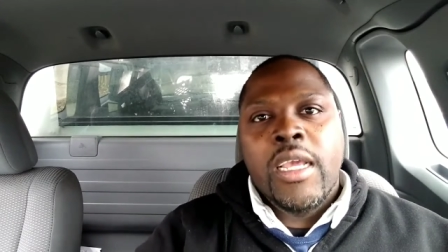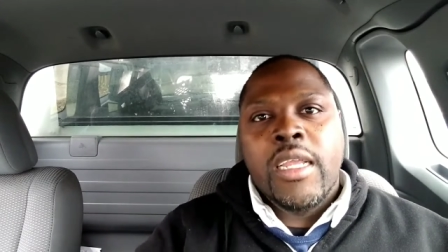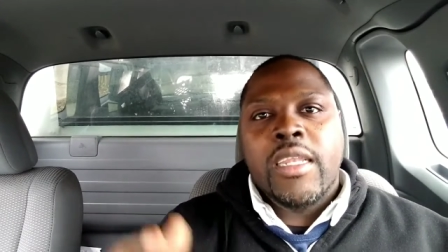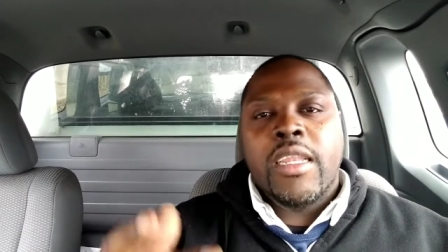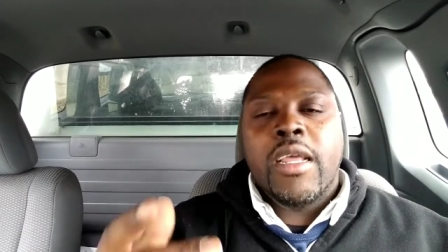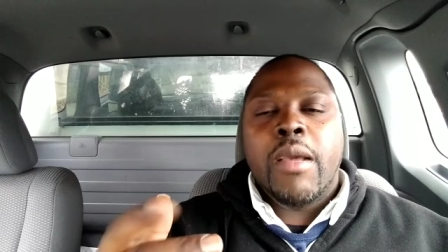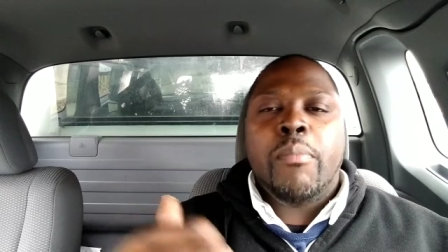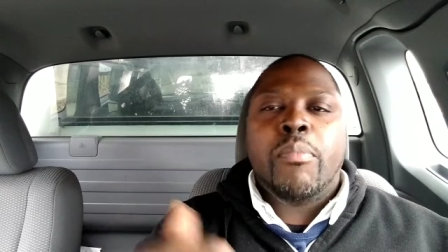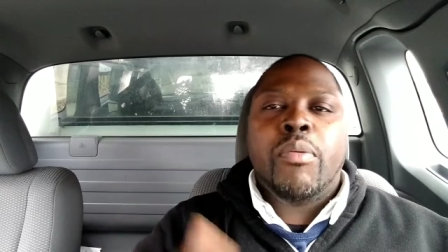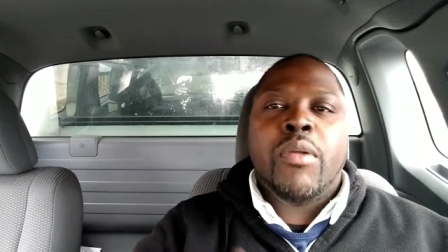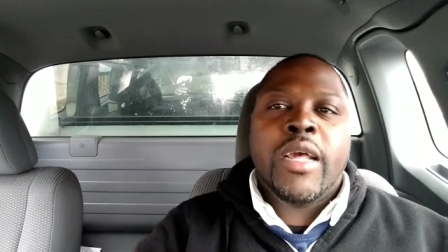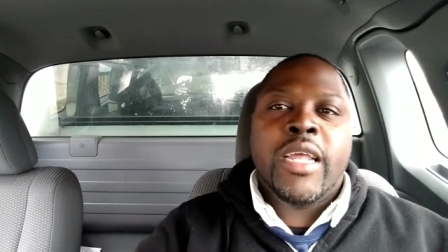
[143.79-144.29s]

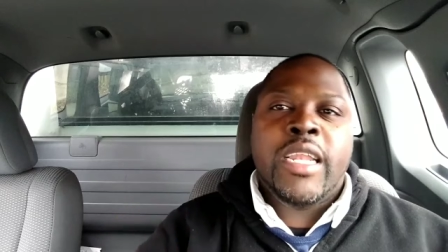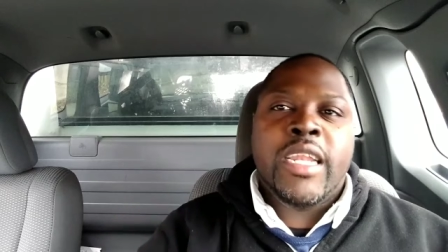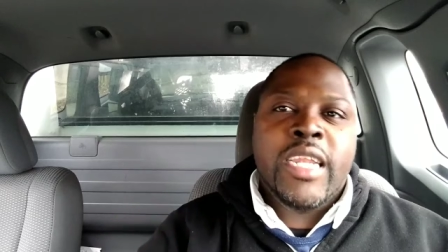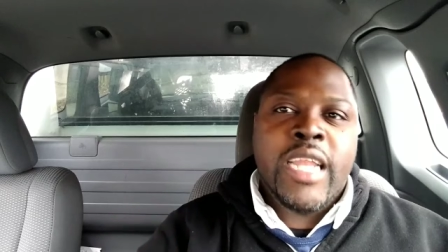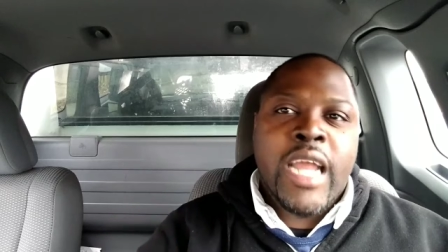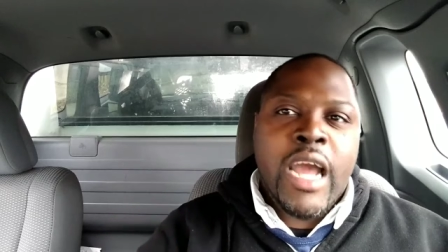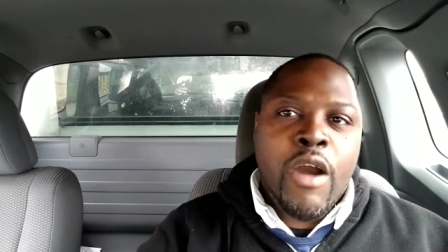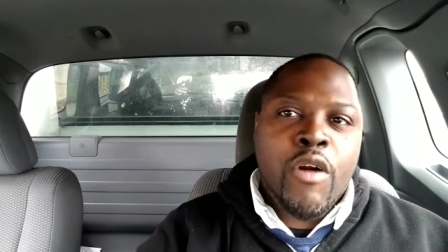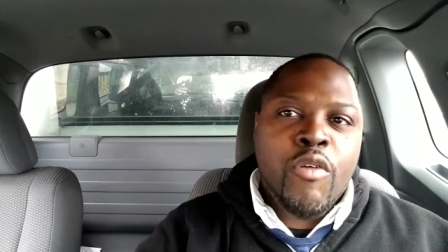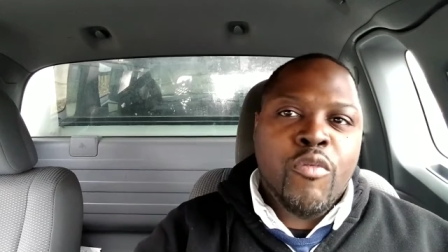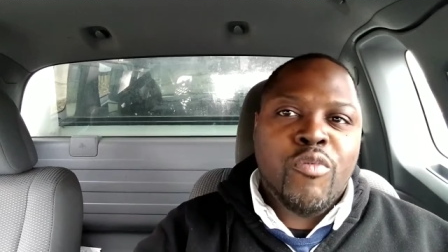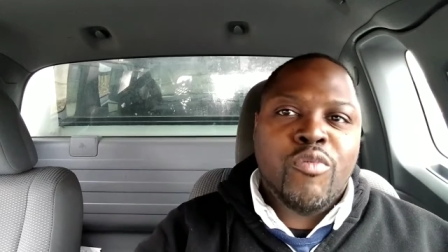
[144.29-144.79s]
then plan it
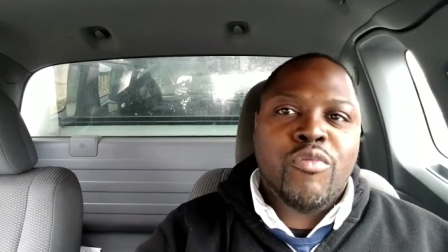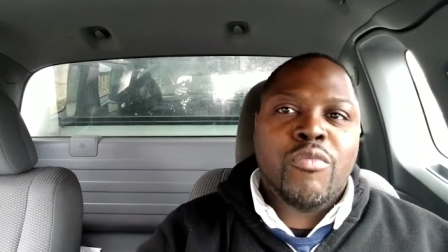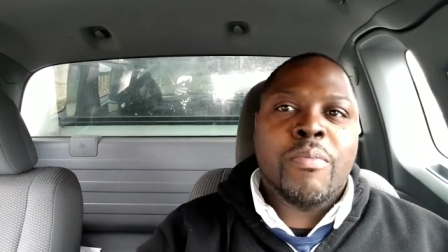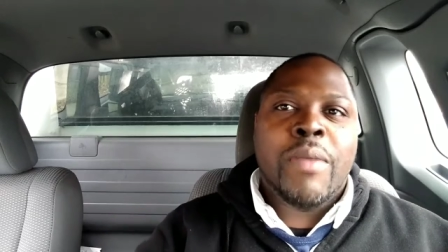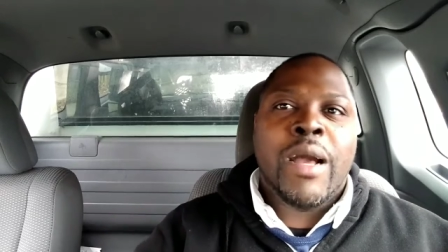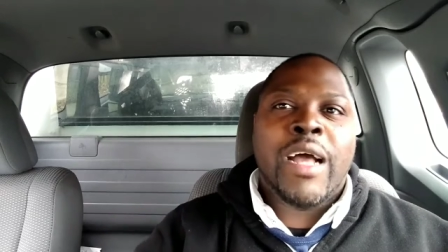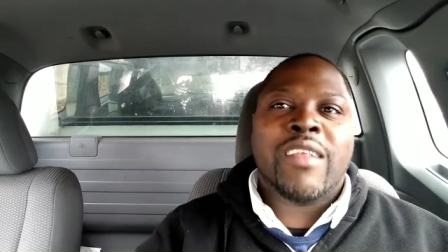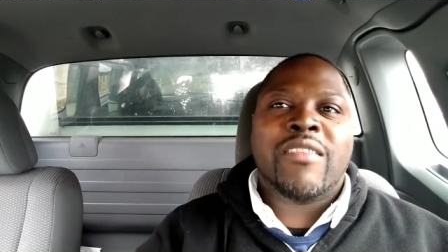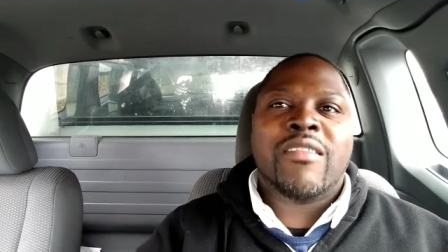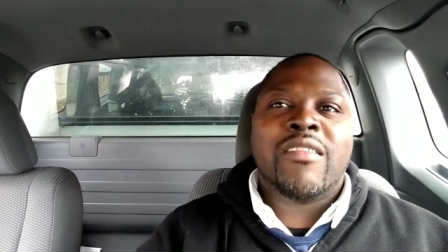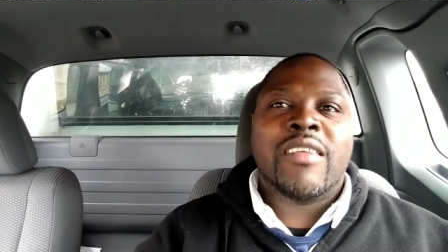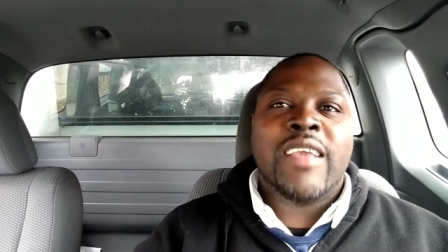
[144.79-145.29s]
out
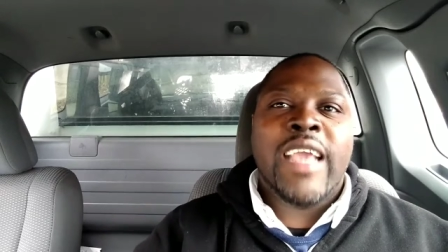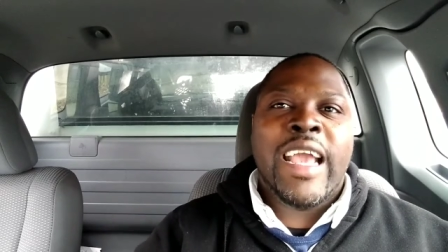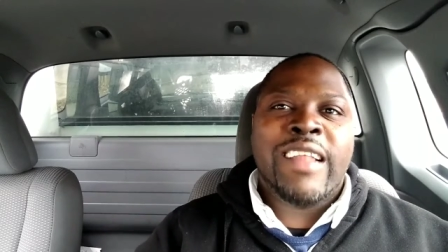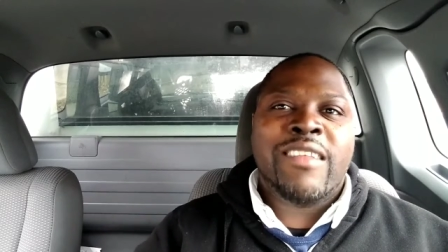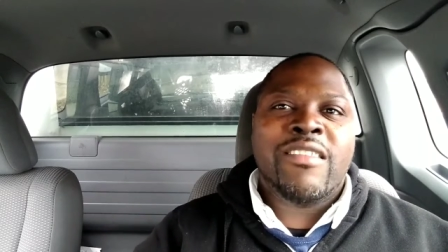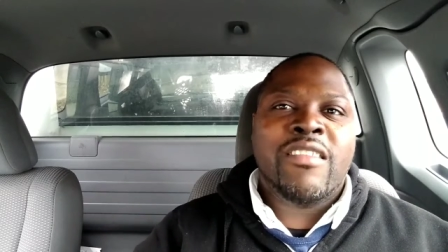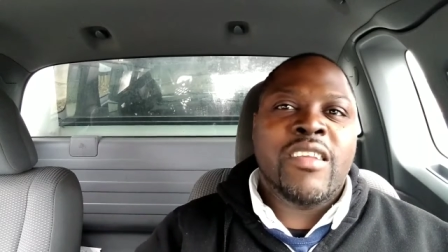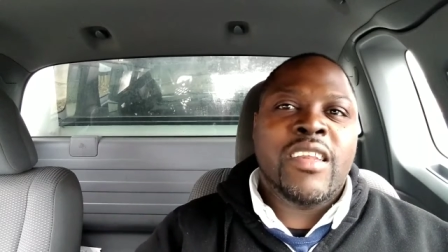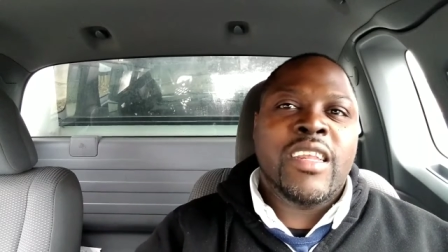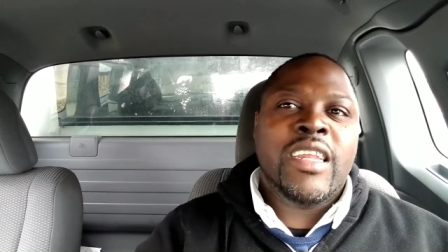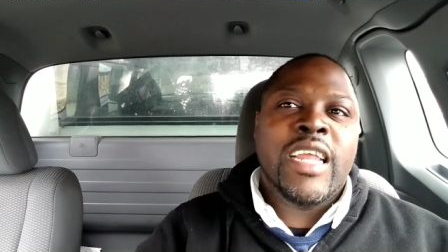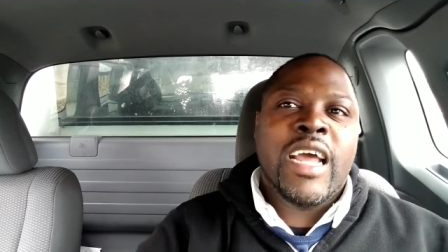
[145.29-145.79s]
by
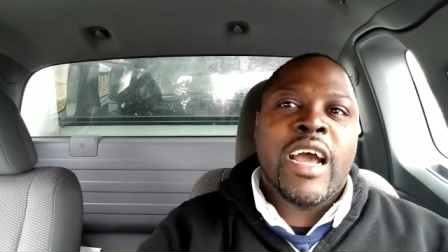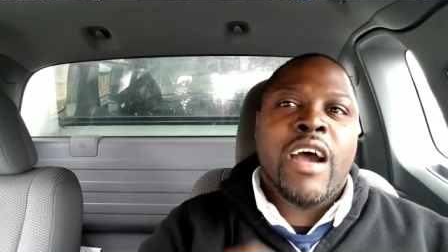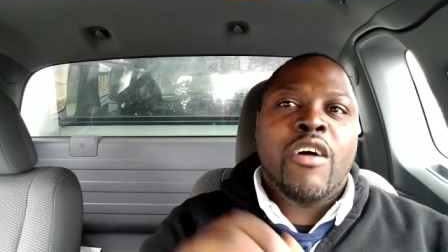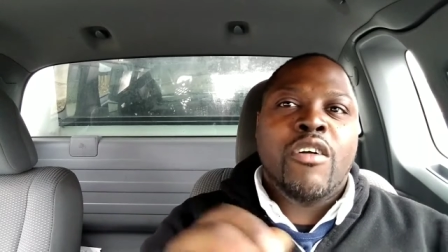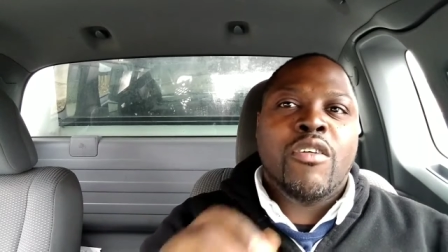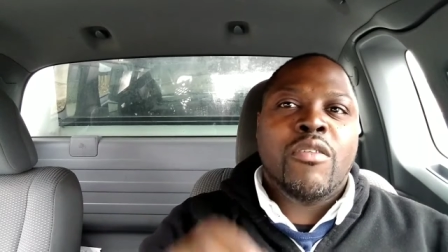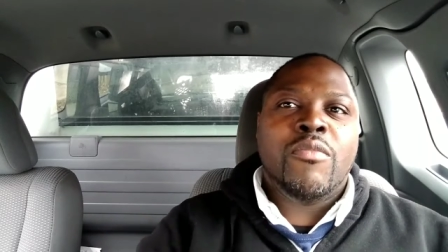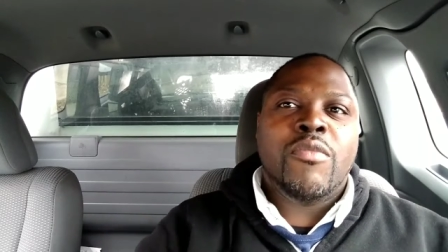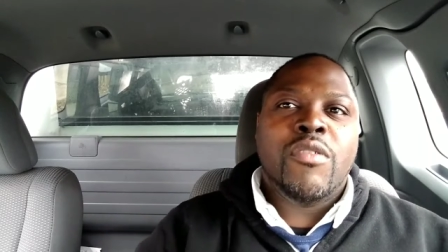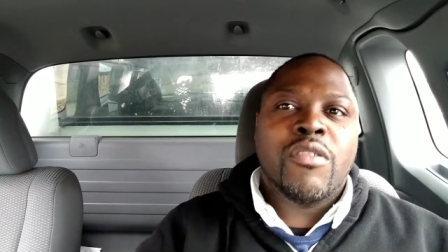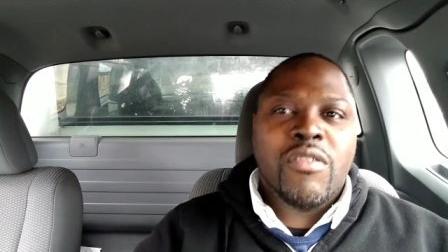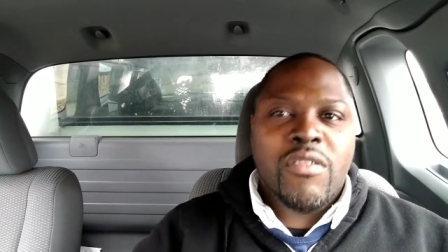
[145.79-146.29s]
sketching
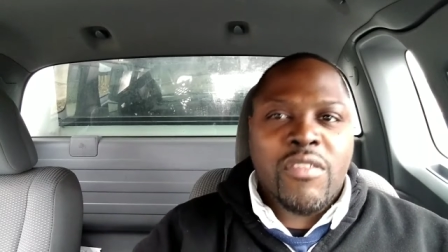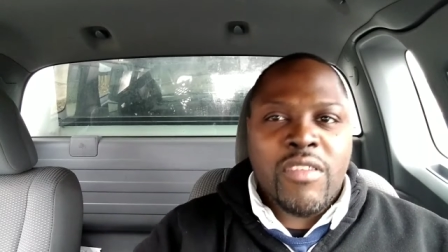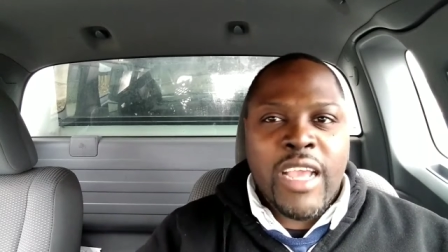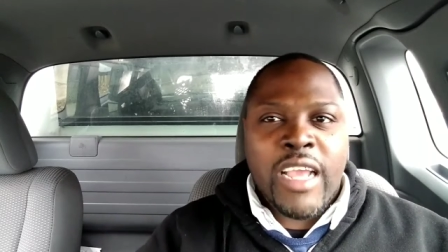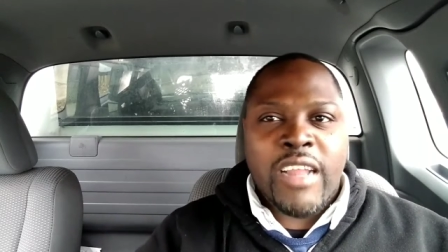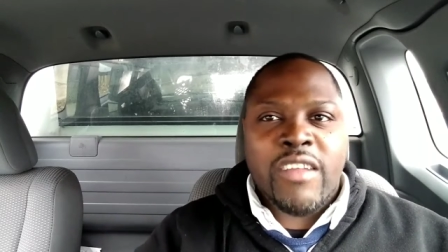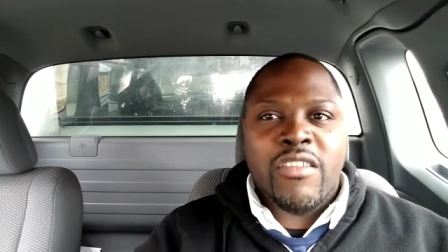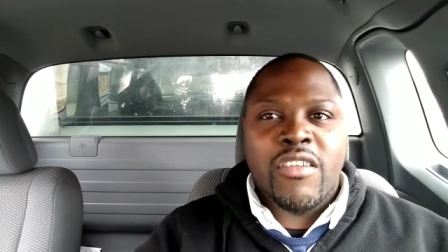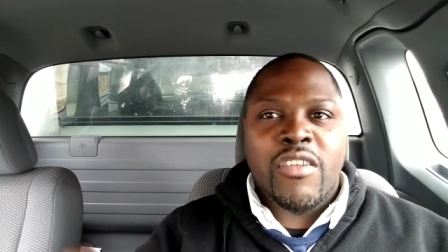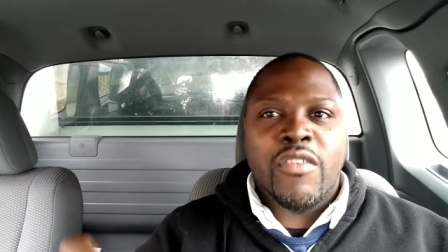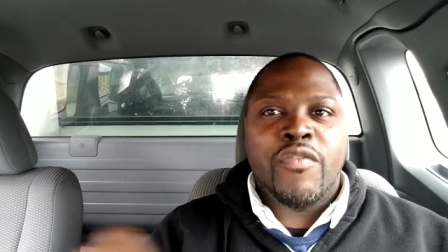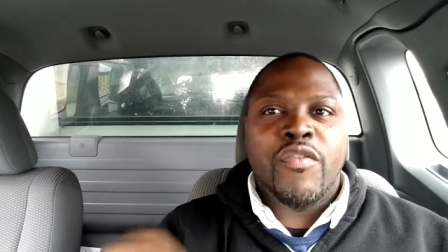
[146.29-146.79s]

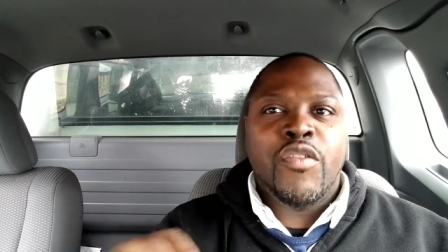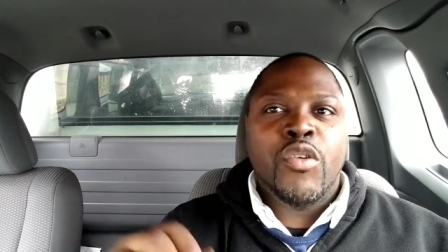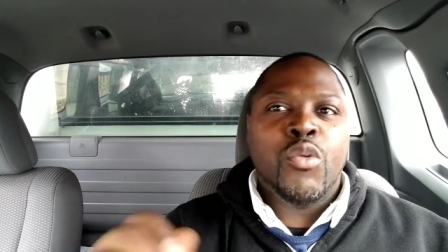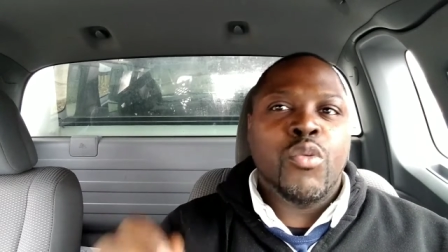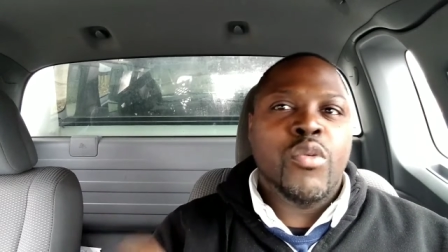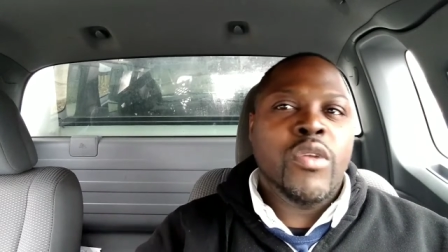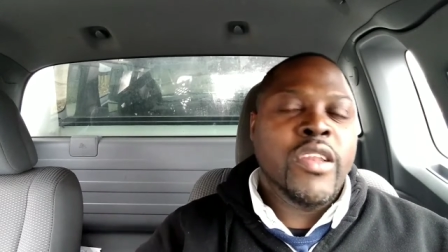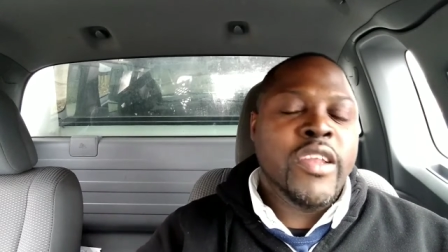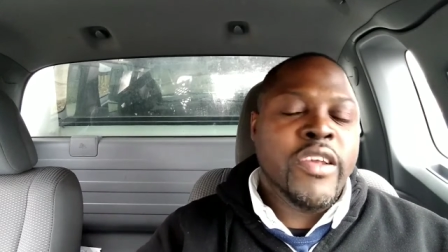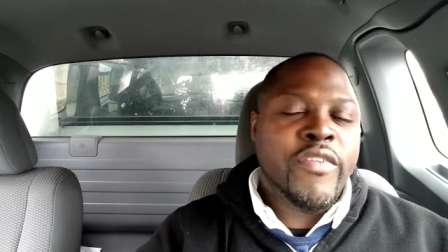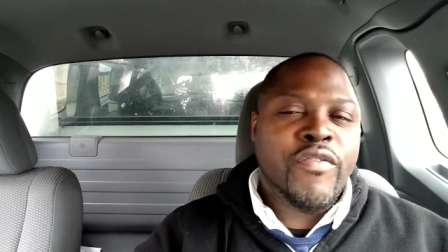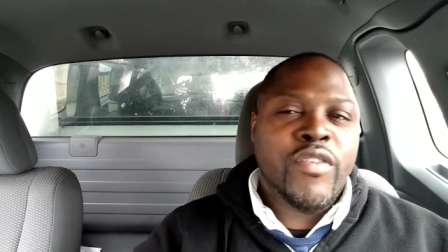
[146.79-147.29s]
a few
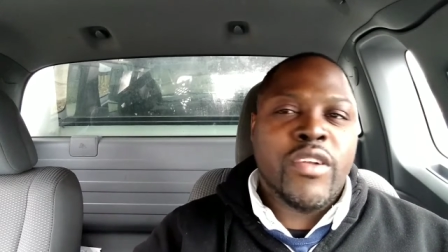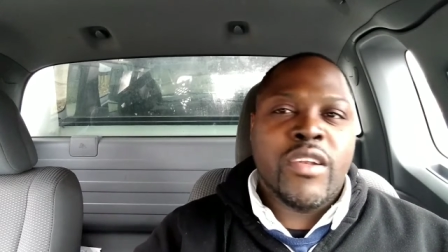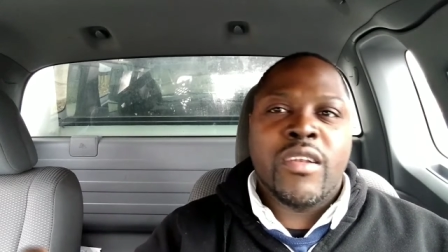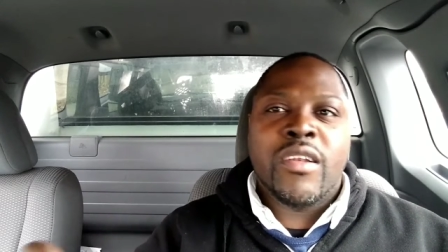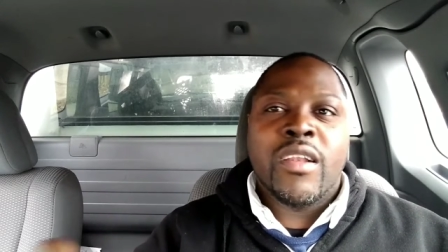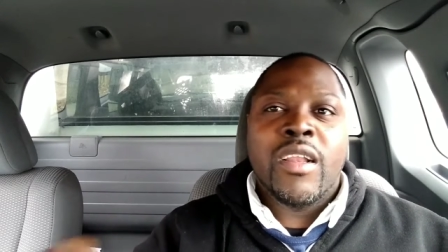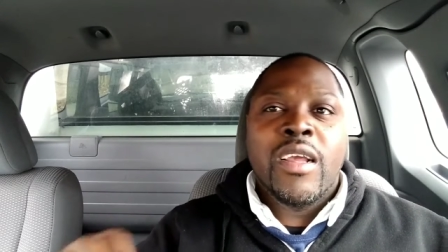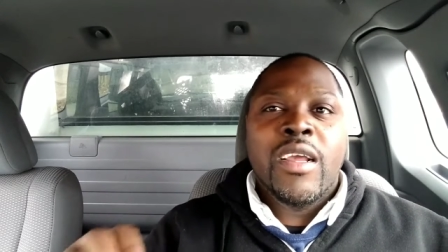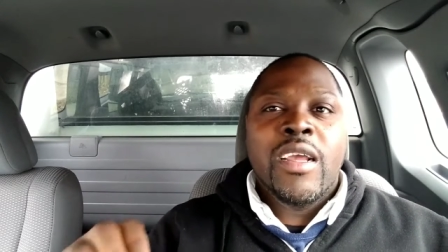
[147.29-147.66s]
different